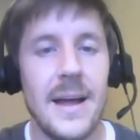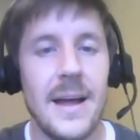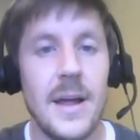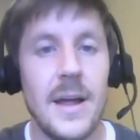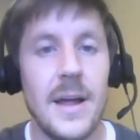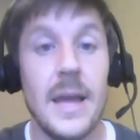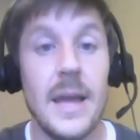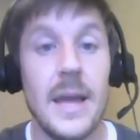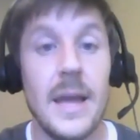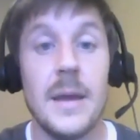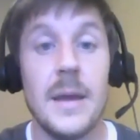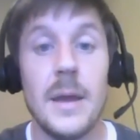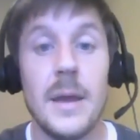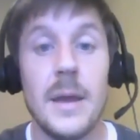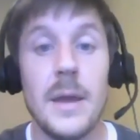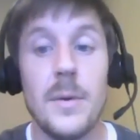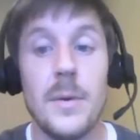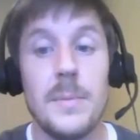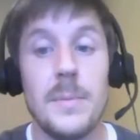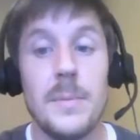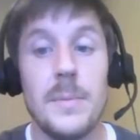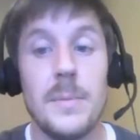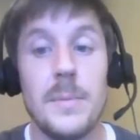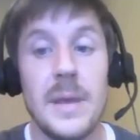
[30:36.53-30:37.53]
It, it
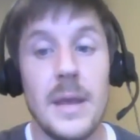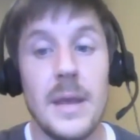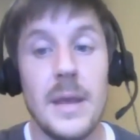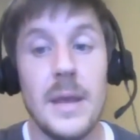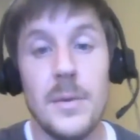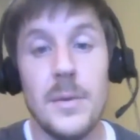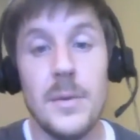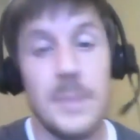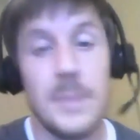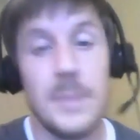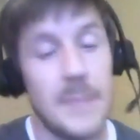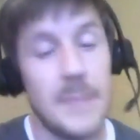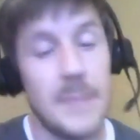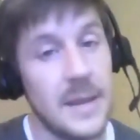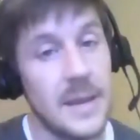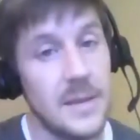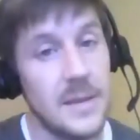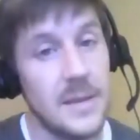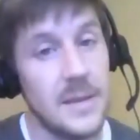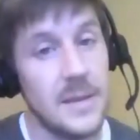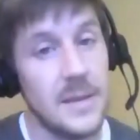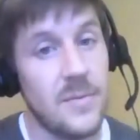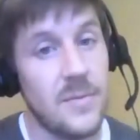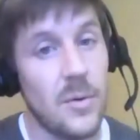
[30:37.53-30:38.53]
would be it would be
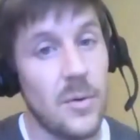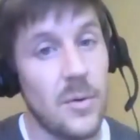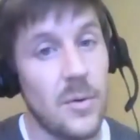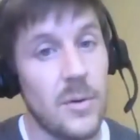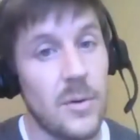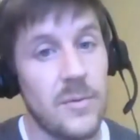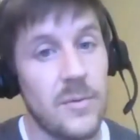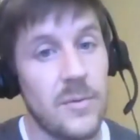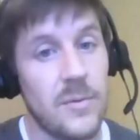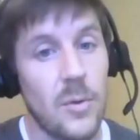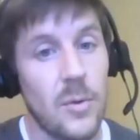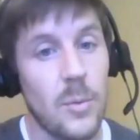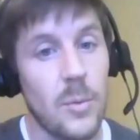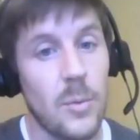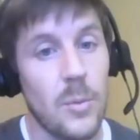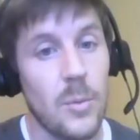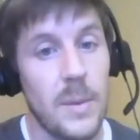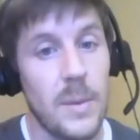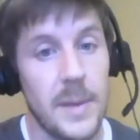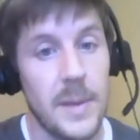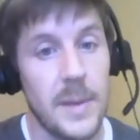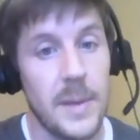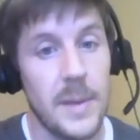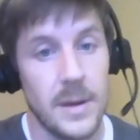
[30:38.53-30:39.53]
mainly for for
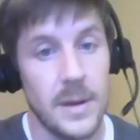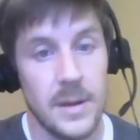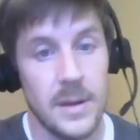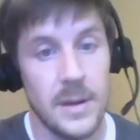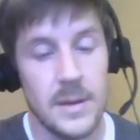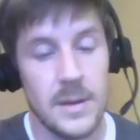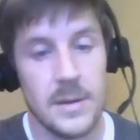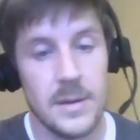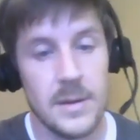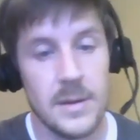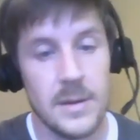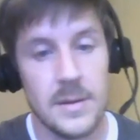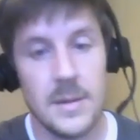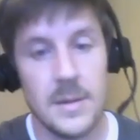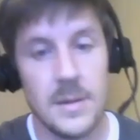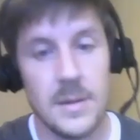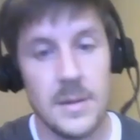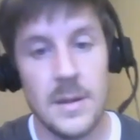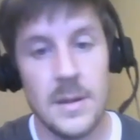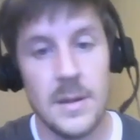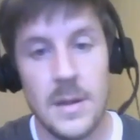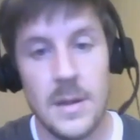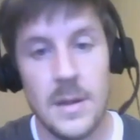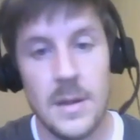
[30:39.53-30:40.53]
women.
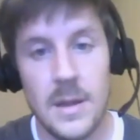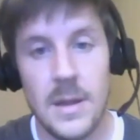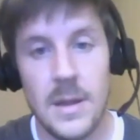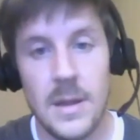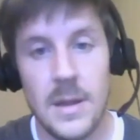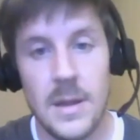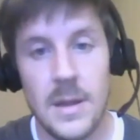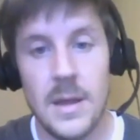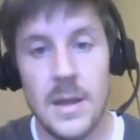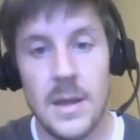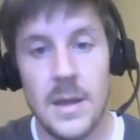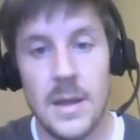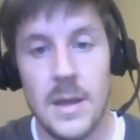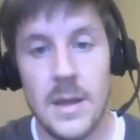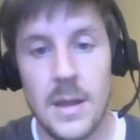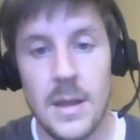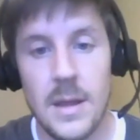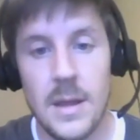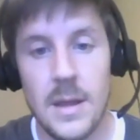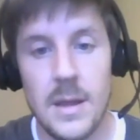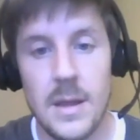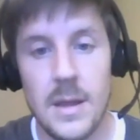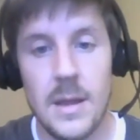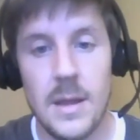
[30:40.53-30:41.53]

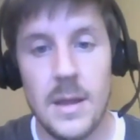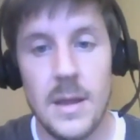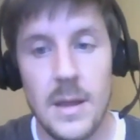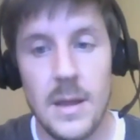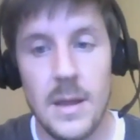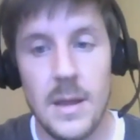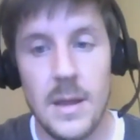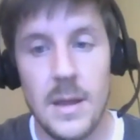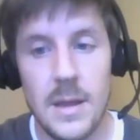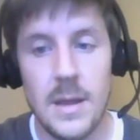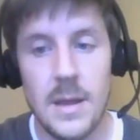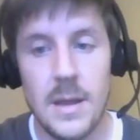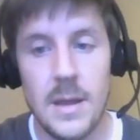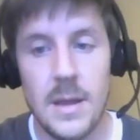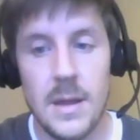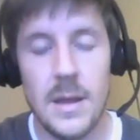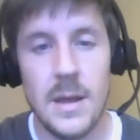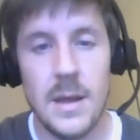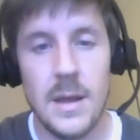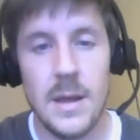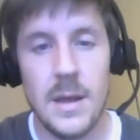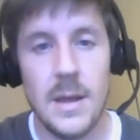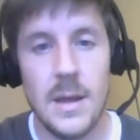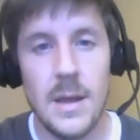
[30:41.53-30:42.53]
Oh, for
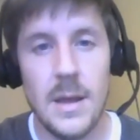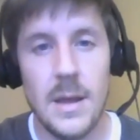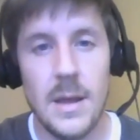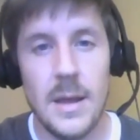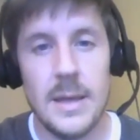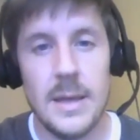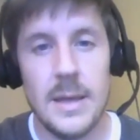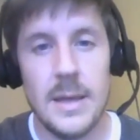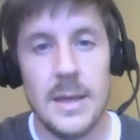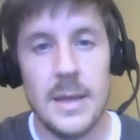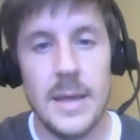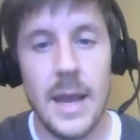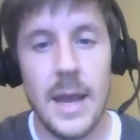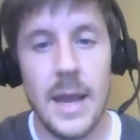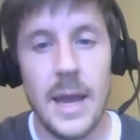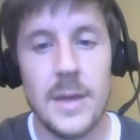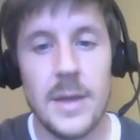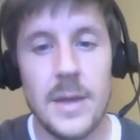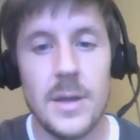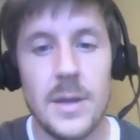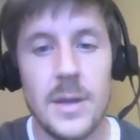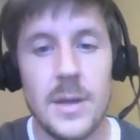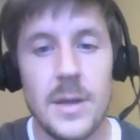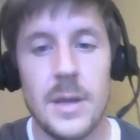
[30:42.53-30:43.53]
women.
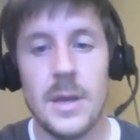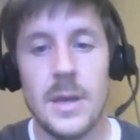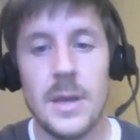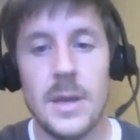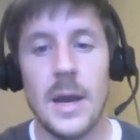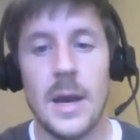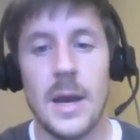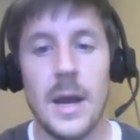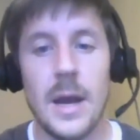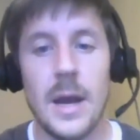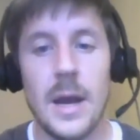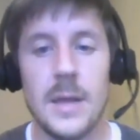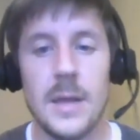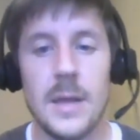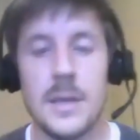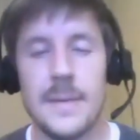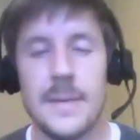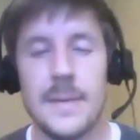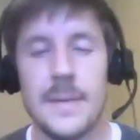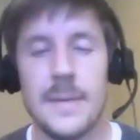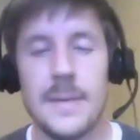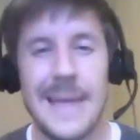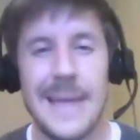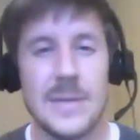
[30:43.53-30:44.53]
Yeah, you, uh,
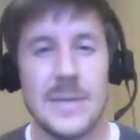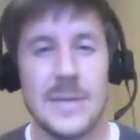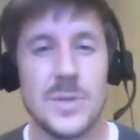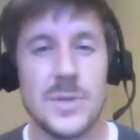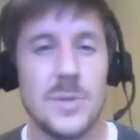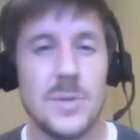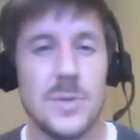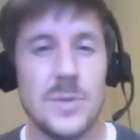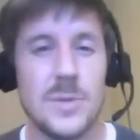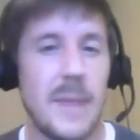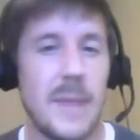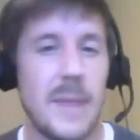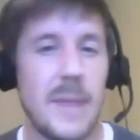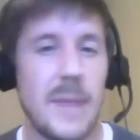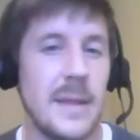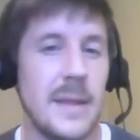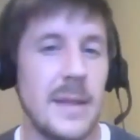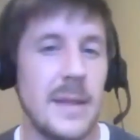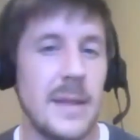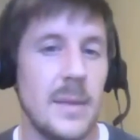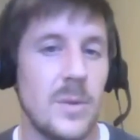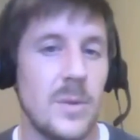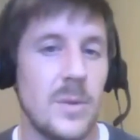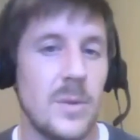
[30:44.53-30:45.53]
that's what you
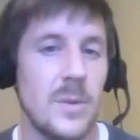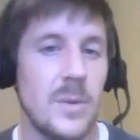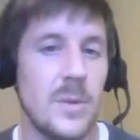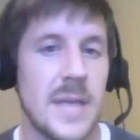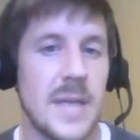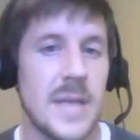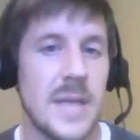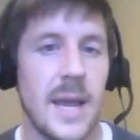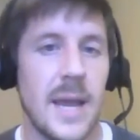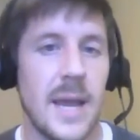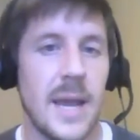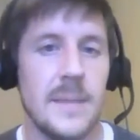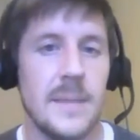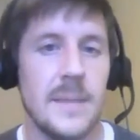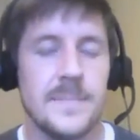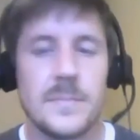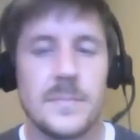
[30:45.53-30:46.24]
mainly would say.